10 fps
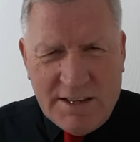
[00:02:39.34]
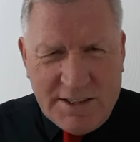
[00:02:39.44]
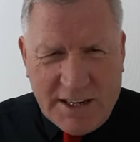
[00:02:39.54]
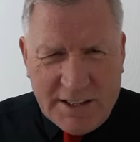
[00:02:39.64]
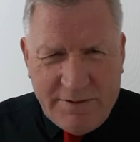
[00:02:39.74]

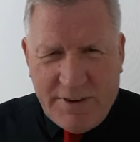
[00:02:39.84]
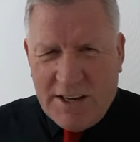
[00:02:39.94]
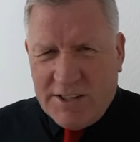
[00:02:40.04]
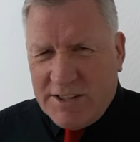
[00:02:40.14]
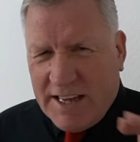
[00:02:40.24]
2nd of
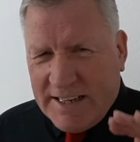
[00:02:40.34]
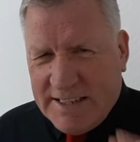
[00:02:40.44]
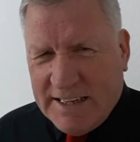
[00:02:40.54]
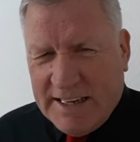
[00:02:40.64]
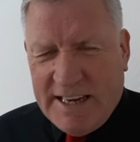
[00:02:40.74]
1st
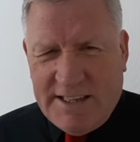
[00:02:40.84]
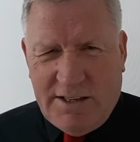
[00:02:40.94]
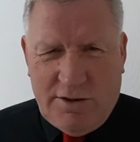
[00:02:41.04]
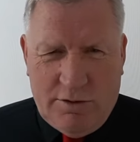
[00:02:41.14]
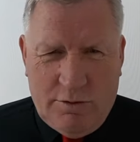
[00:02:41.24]

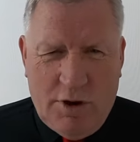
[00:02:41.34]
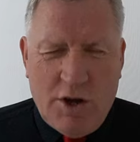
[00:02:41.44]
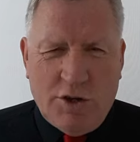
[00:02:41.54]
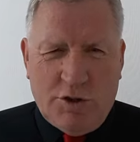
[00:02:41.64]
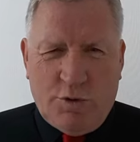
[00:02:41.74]
1982,
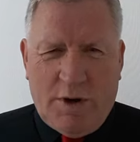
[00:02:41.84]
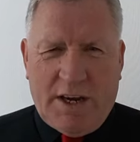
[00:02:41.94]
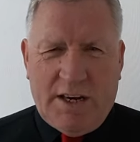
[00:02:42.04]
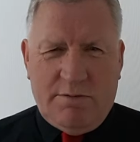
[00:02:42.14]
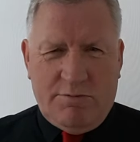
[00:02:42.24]

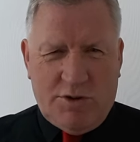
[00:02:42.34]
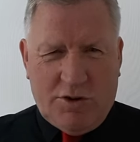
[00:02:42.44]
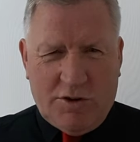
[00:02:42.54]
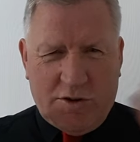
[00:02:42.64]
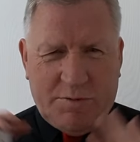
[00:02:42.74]
Twickenham
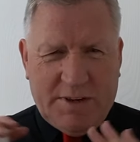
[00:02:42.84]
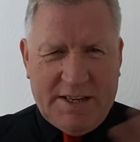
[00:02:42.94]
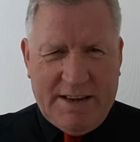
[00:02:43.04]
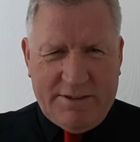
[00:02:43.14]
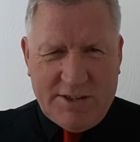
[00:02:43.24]
saw
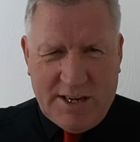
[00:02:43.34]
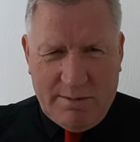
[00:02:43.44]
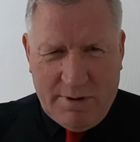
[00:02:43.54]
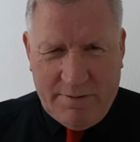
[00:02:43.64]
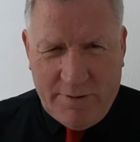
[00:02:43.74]
something never
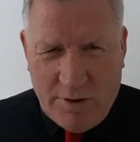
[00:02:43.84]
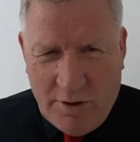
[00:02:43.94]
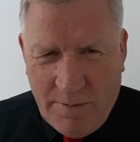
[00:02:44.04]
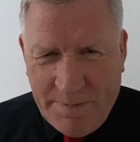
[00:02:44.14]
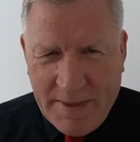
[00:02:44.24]
seen
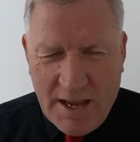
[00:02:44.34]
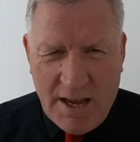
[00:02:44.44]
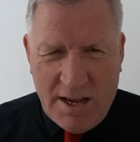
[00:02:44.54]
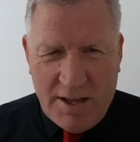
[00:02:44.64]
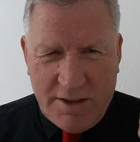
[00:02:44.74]
before.
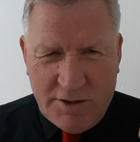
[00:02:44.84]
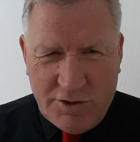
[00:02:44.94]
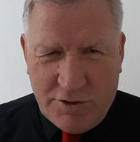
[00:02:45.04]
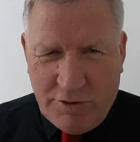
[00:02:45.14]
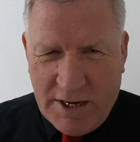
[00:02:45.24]
The
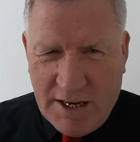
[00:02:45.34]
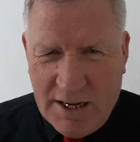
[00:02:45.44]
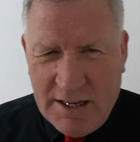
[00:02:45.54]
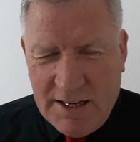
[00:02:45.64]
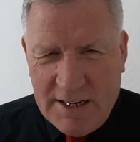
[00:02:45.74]

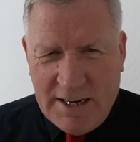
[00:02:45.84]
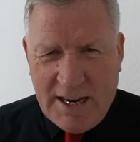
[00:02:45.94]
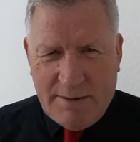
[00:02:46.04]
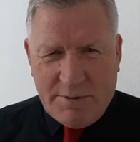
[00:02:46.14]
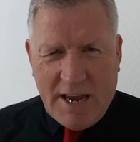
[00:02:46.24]
streaker
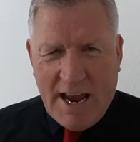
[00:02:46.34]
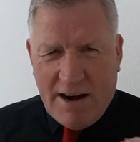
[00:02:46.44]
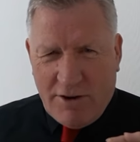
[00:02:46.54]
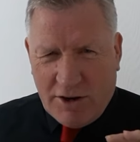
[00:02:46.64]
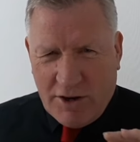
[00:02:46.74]
named
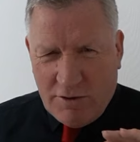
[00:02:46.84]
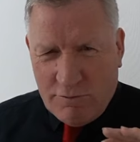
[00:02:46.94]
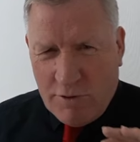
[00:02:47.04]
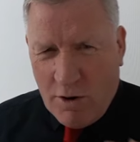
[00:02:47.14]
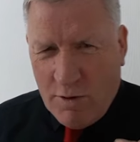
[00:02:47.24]
Erica
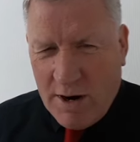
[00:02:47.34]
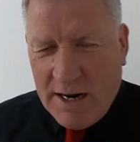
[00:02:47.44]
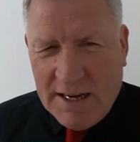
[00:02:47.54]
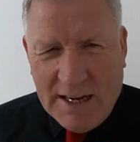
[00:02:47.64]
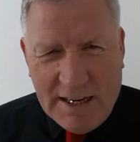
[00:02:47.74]
Roe
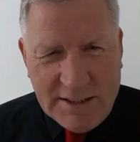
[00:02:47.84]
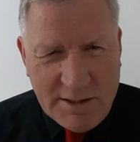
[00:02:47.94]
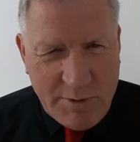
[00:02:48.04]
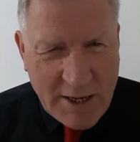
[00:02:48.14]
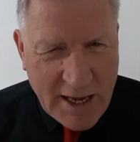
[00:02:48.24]

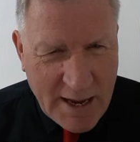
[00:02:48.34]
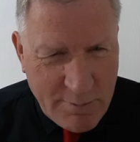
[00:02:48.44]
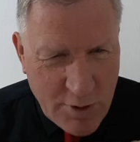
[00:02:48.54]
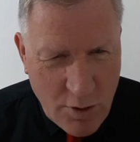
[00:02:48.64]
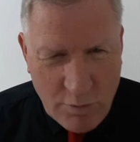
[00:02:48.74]
actually
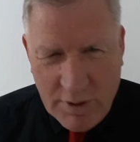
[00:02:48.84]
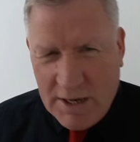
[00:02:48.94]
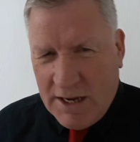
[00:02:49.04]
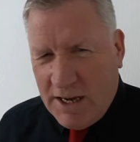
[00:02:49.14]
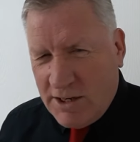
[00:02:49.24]
became known
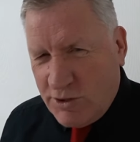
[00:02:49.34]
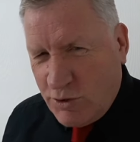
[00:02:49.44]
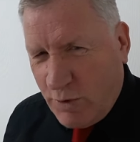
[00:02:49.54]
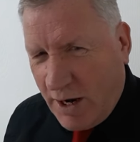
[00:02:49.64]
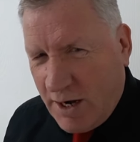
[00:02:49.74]
as
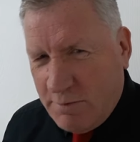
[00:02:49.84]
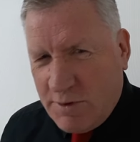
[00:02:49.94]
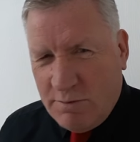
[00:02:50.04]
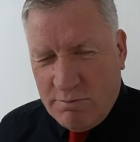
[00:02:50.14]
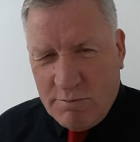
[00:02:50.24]

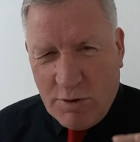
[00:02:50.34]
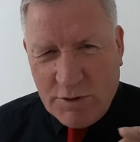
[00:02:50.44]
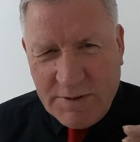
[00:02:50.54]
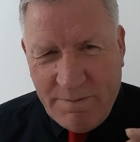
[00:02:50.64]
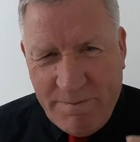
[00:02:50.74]
Twickenham's
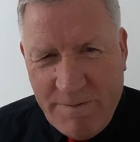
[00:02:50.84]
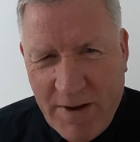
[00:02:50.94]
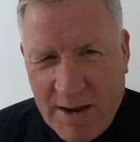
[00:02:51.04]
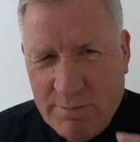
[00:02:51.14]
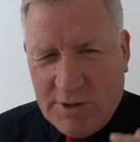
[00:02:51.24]
most
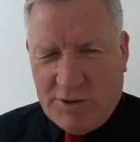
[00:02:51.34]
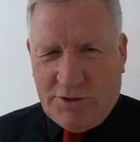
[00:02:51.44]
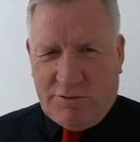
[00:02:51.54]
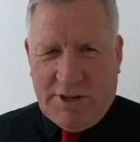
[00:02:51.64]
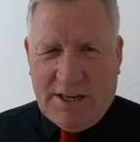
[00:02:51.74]
famous
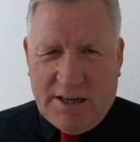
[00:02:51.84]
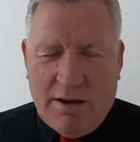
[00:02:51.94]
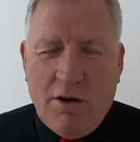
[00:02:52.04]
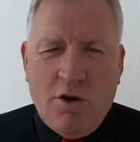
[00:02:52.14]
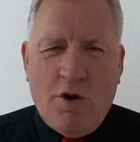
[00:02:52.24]
streaker
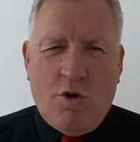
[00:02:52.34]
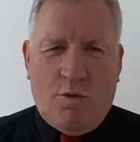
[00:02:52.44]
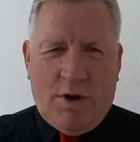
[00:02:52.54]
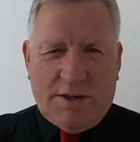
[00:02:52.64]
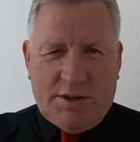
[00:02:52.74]

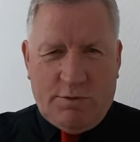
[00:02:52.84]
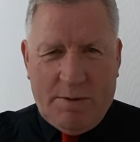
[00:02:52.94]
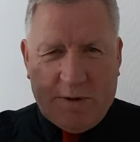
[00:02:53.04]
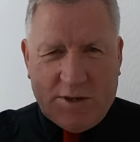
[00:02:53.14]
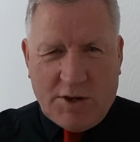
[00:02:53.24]
when she
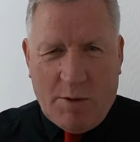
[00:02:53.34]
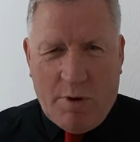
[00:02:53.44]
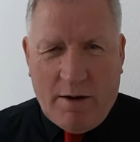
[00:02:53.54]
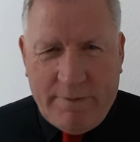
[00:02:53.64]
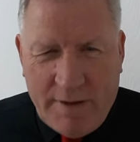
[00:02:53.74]
whipped her top
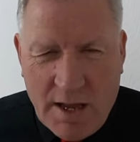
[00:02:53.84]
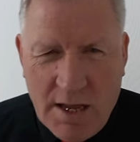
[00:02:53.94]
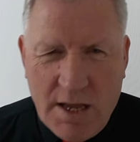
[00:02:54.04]
off.